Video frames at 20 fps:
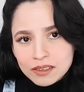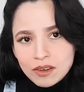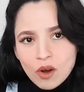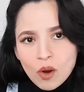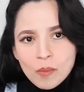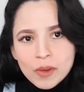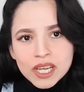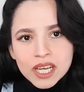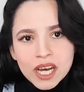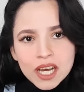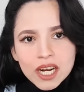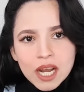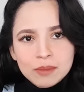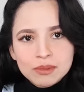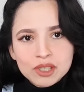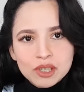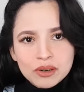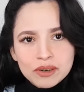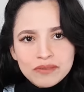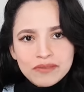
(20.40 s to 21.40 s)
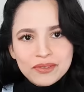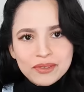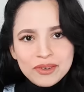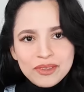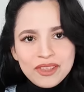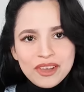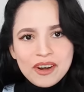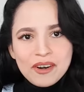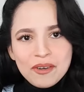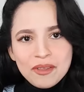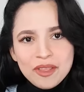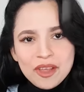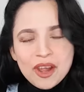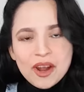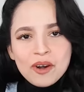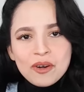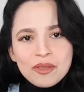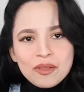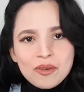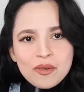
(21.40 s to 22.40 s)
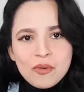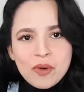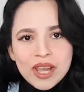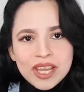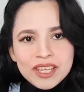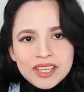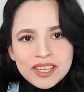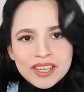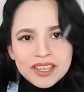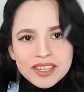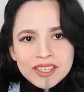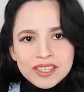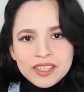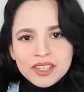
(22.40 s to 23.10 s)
Oh my god, I'm sorry, for the earthquake.